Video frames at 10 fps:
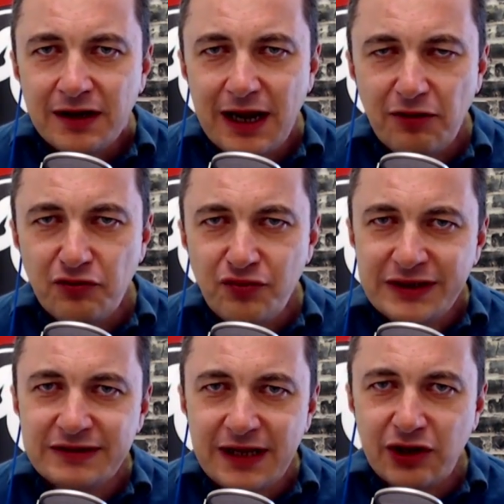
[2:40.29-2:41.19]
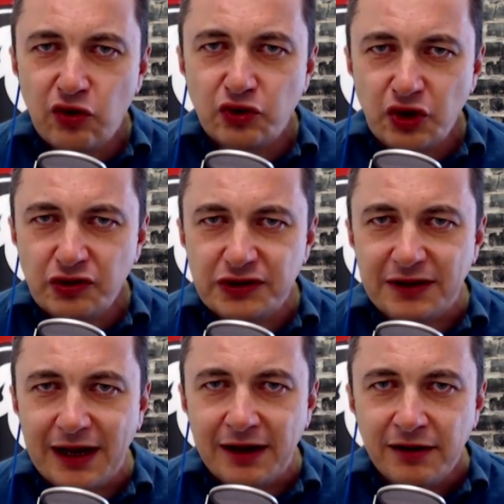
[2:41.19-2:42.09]
Now, the reason they caught on to
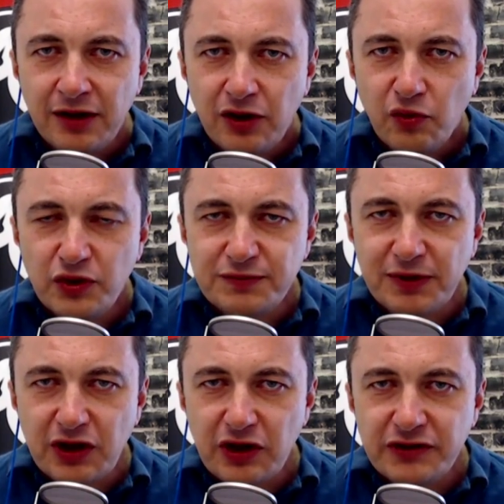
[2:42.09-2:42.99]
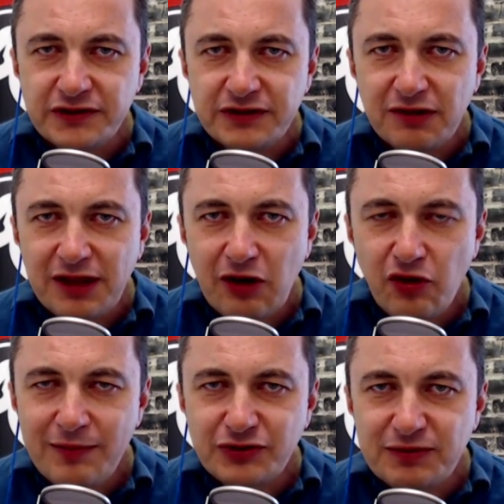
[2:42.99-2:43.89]
that was because they
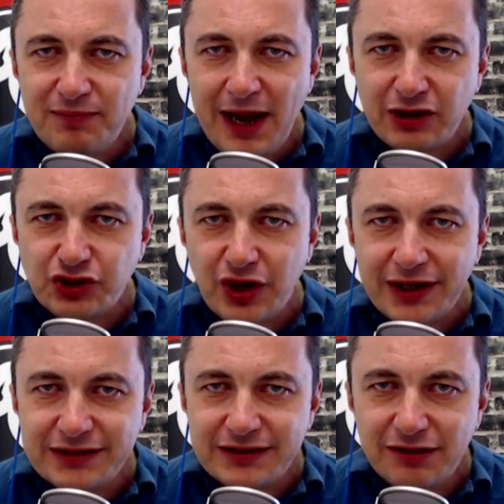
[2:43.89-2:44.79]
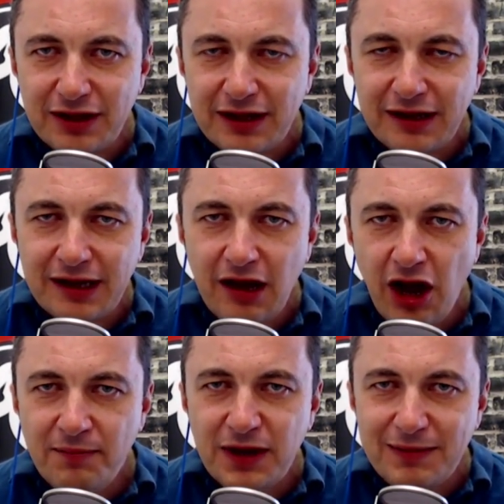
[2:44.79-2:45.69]
were able to backtrace the
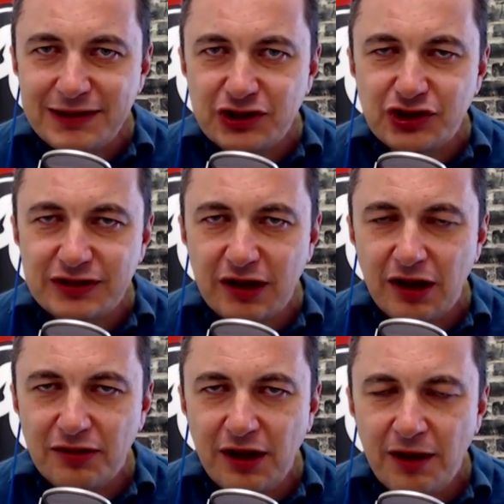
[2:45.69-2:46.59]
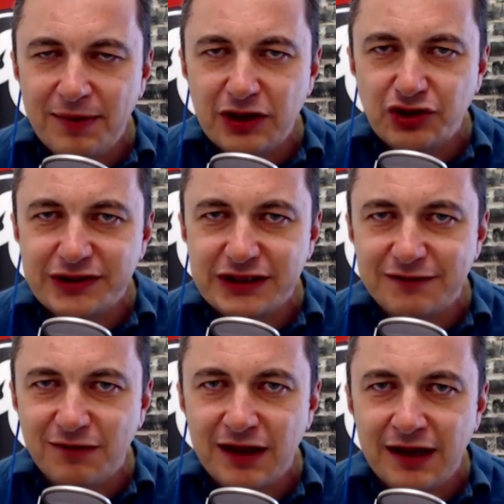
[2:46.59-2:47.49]
I P messages, uh, the I P addresses
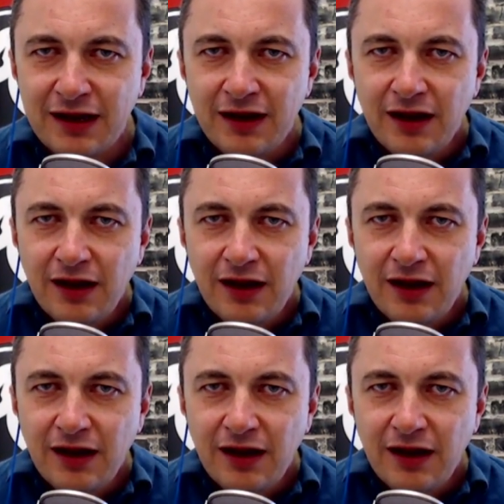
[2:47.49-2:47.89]
of the